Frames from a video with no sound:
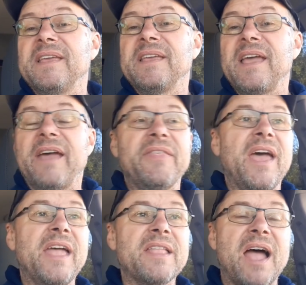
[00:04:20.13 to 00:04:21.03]
and
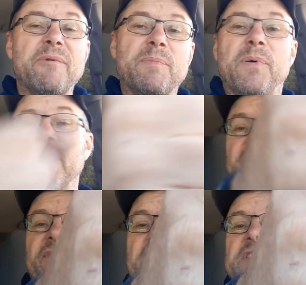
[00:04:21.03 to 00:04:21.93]
then I would put it in
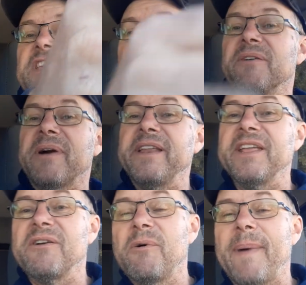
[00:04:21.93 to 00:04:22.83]
first gear, ready
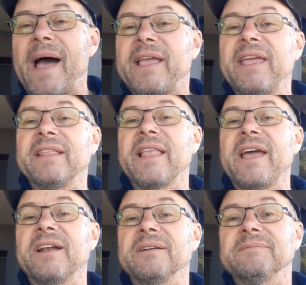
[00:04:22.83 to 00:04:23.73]
to go back in
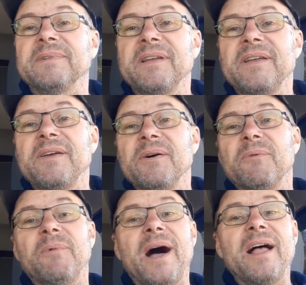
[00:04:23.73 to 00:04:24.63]
later.
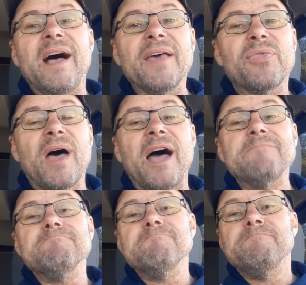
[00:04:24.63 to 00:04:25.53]
Well, I thought,
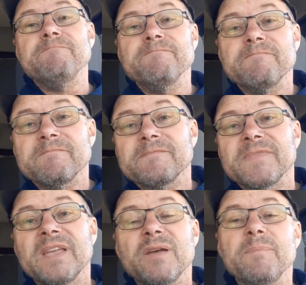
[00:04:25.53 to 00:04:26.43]

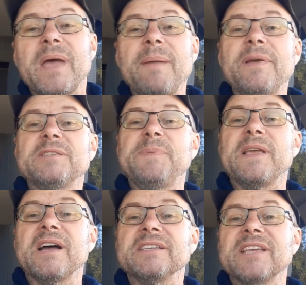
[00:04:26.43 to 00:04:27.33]
maybe it's
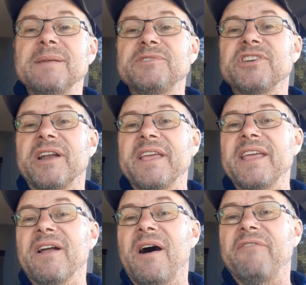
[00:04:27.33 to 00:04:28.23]
because I'm shutting
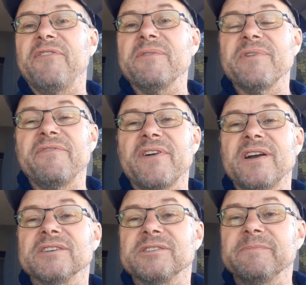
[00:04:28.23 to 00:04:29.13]
it off in
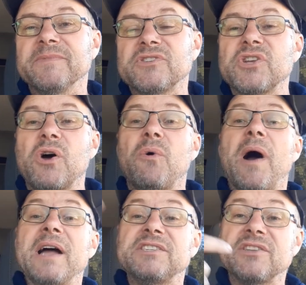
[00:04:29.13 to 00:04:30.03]
reverse. So
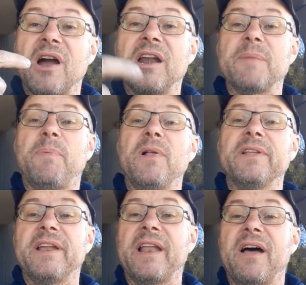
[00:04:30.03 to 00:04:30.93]
I started
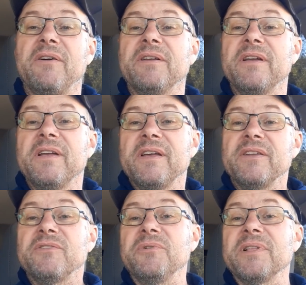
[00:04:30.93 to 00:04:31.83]
pulling it out,
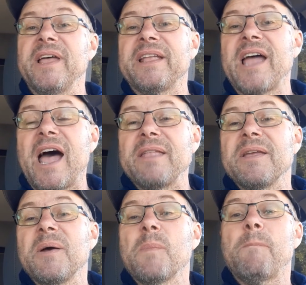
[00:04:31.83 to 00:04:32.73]
doing like that,
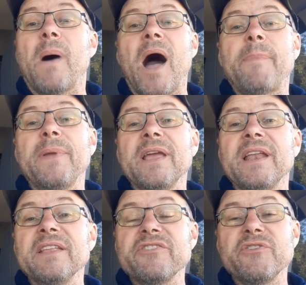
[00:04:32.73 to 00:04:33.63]
popping it
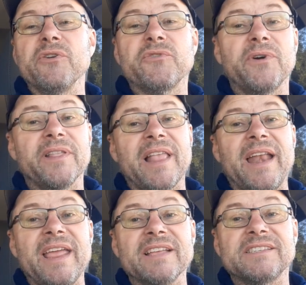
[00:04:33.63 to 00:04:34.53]
into neutral and
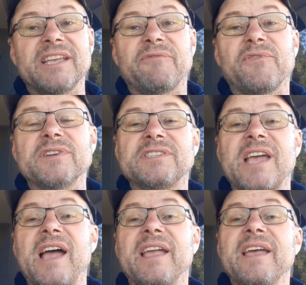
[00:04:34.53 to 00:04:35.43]
letting it sit for a sec.